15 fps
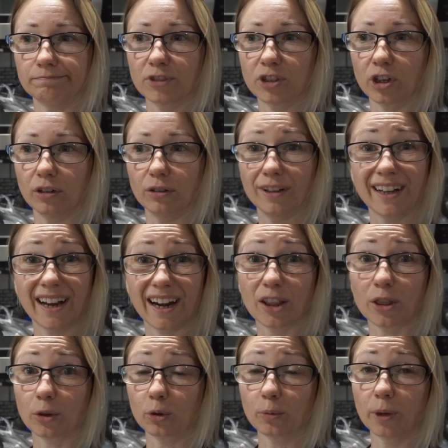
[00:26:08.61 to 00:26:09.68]
so it kind of
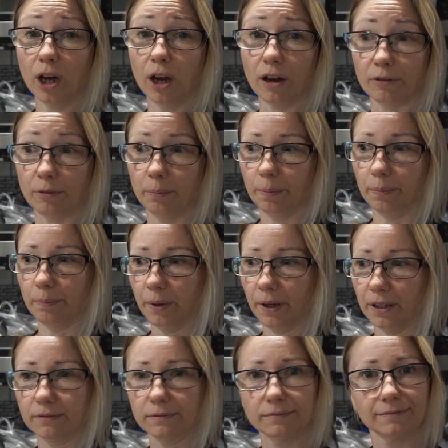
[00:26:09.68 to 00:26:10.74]
threw me off. But